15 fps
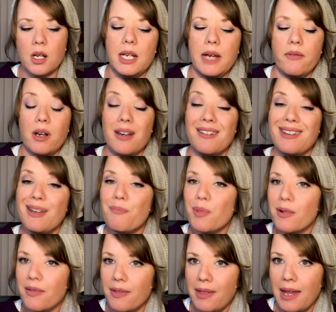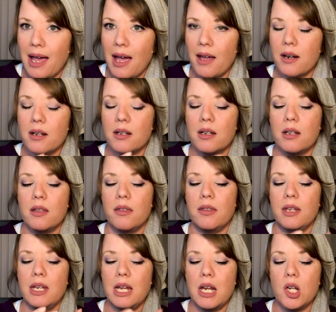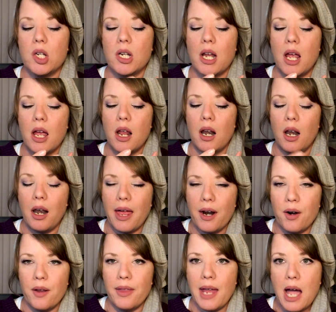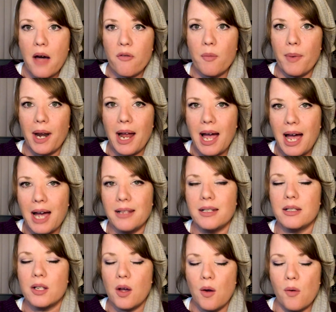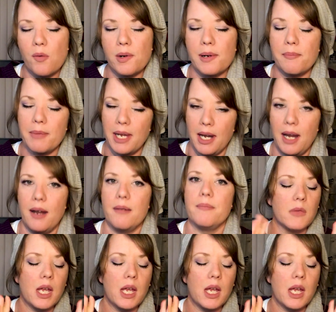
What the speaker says: Even deeper than that, each letter in the alphabet has its own meaning.